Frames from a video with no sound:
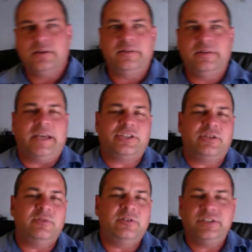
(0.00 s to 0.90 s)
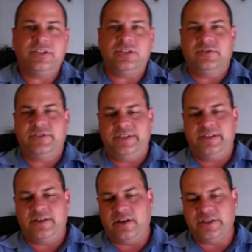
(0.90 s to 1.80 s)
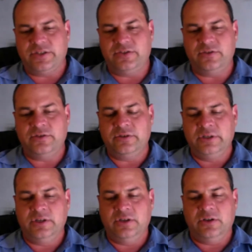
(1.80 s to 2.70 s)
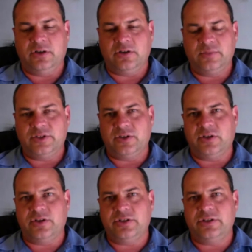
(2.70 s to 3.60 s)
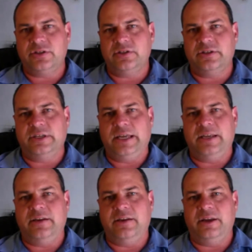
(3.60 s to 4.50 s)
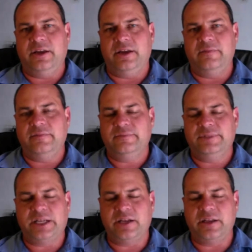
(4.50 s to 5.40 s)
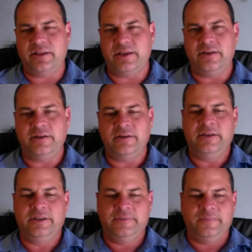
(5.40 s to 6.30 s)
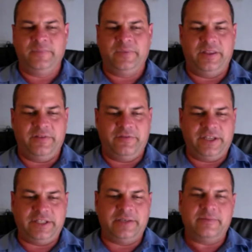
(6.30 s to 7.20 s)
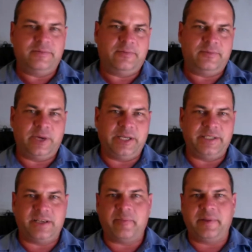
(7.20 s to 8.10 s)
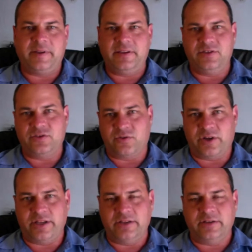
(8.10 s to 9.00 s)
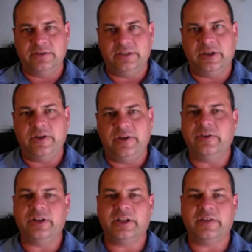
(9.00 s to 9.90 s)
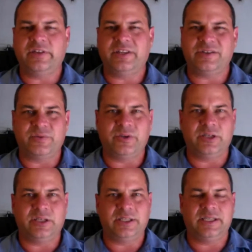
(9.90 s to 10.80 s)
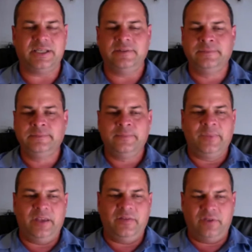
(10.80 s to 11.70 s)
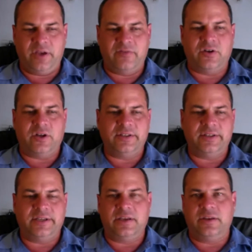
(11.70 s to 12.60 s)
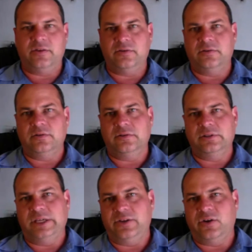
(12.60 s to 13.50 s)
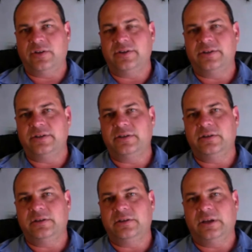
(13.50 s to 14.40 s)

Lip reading: the action movies, you'll see the guys do heart massage, and suddenly the victim wakes up and he's alright. Now, in real life, it doesn't work like that. If you have a heart attack and your heart is in